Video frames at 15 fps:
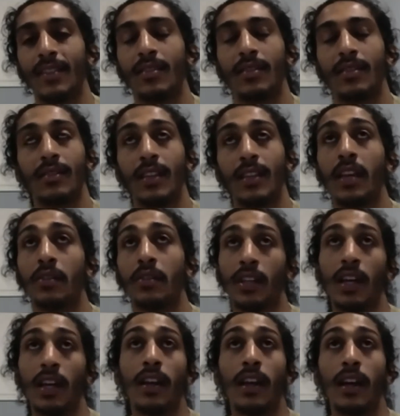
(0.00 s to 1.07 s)
Yeah, she
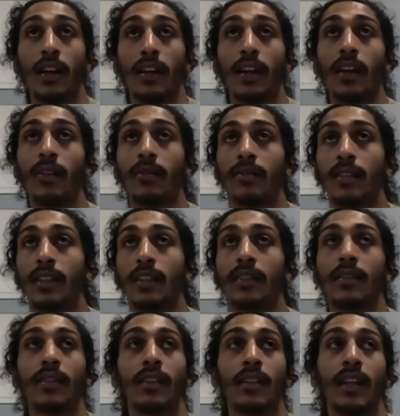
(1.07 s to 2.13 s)
got knocked out like
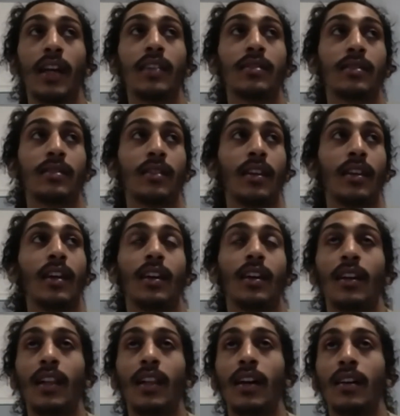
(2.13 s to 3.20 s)
her last, oh,
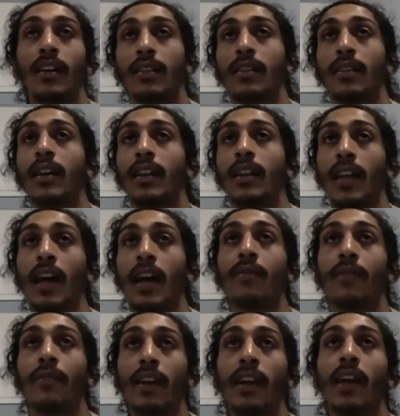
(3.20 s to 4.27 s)
her cool. like that
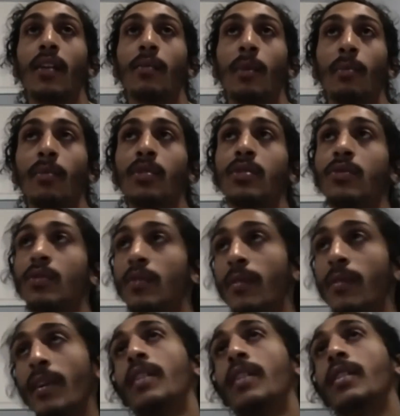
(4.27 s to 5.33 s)
fight. I remember she was
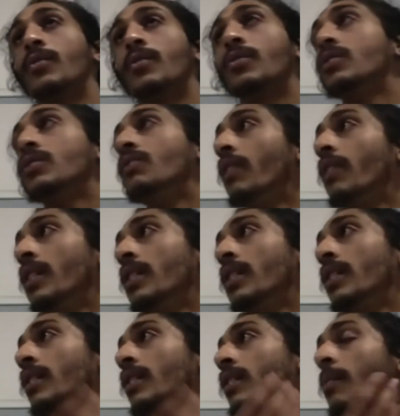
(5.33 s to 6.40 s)
fighting. Who was she
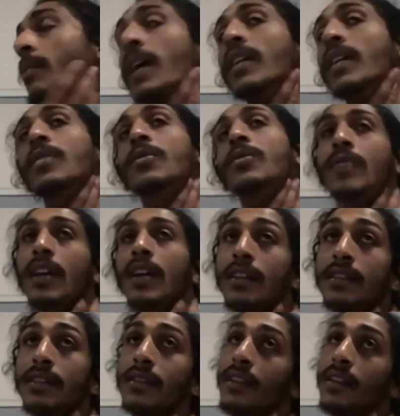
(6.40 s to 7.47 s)
fighting? Amanda
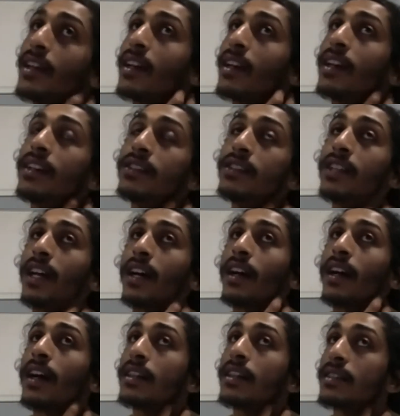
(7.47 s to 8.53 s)
Nunes, and she got
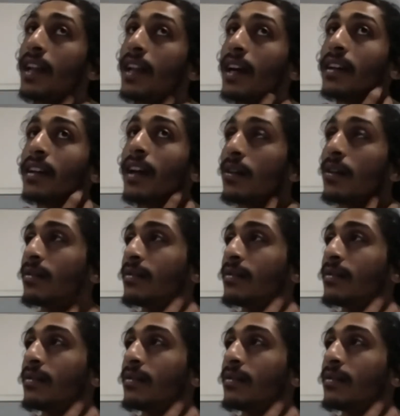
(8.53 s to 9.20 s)
her ass knocked out.